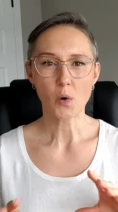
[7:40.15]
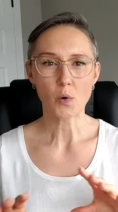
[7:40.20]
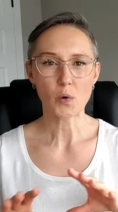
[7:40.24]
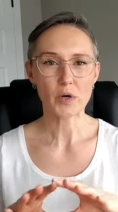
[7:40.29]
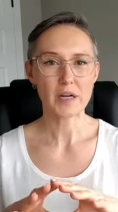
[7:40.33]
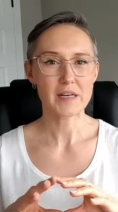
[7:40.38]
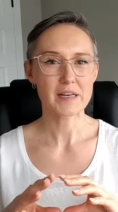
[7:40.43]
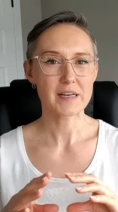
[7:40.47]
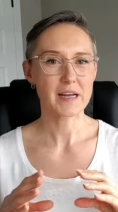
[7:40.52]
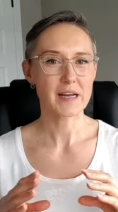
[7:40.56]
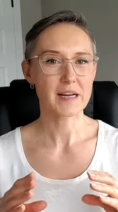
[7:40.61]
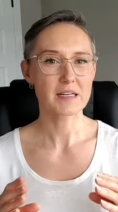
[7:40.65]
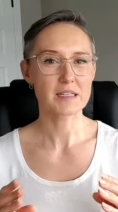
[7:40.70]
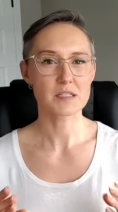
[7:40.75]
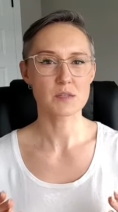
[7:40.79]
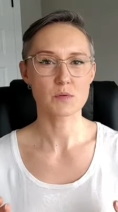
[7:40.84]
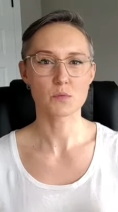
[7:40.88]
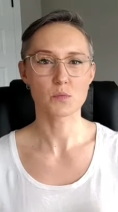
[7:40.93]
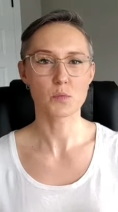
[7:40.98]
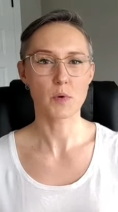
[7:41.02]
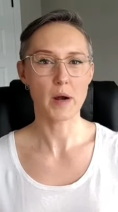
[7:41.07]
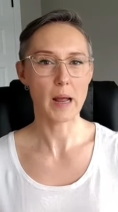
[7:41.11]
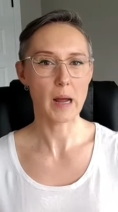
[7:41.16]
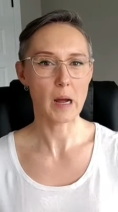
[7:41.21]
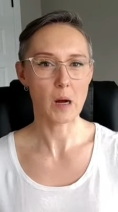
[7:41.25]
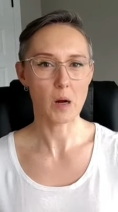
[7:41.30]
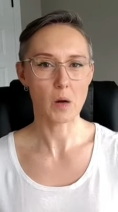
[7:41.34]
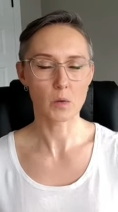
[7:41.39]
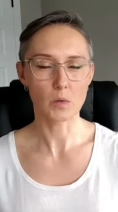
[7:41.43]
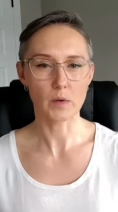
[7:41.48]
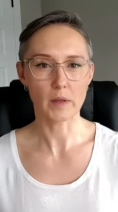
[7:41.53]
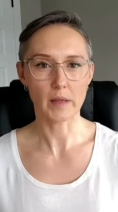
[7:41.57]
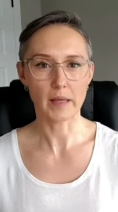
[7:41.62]
or a nice
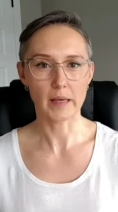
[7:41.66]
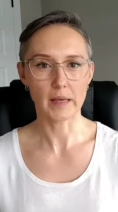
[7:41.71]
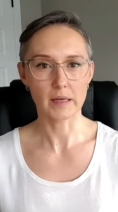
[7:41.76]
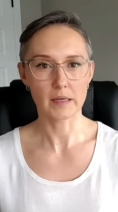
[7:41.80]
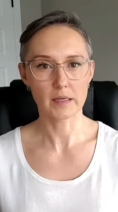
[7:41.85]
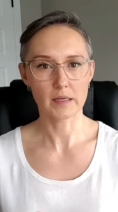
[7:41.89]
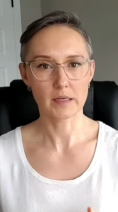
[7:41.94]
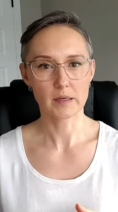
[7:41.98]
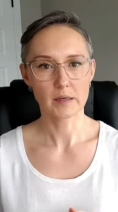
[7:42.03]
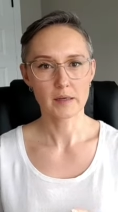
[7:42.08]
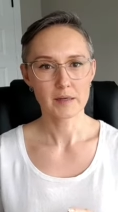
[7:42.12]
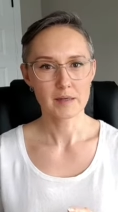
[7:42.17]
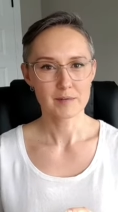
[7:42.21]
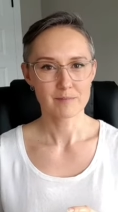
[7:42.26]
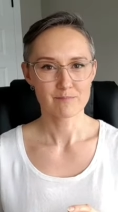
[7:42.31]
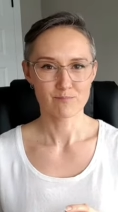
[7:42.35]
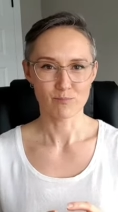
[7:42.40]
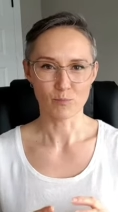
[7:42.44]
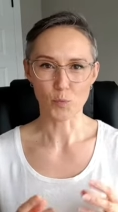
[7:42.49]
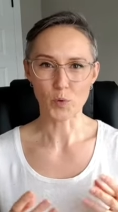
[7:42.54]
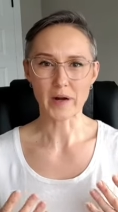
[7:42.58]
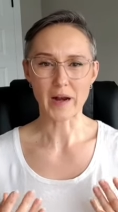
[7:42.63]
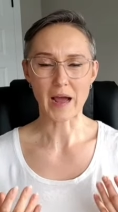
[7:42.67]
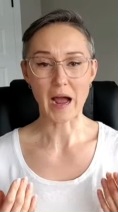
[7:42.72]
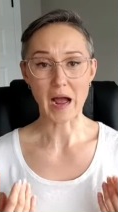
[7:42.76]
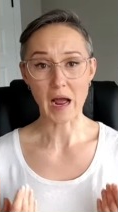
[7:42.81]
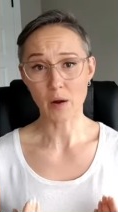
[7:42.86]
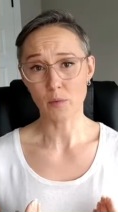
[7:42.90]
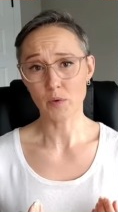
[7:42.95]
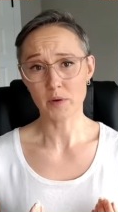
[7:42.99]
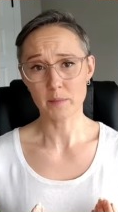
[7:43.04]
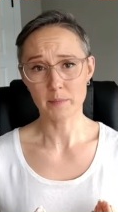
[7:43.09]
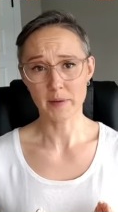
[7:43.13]
round, like what
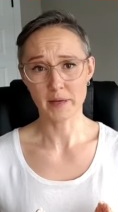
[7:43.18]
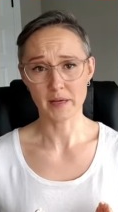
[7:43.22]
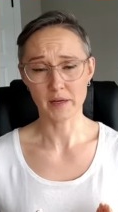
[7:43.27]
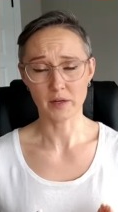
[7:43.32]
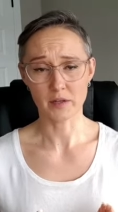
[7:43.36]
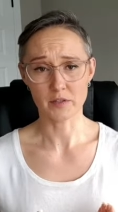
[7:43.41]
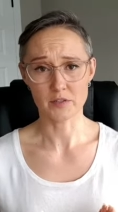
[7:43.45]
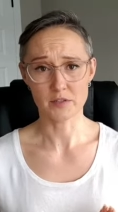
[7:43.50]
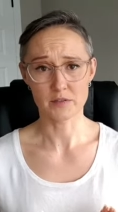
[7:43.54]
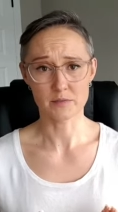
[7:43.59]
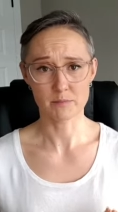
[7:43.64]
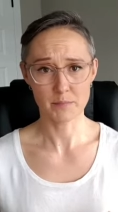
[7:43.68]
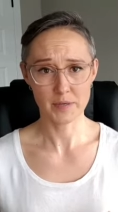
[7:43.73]
I would pick a,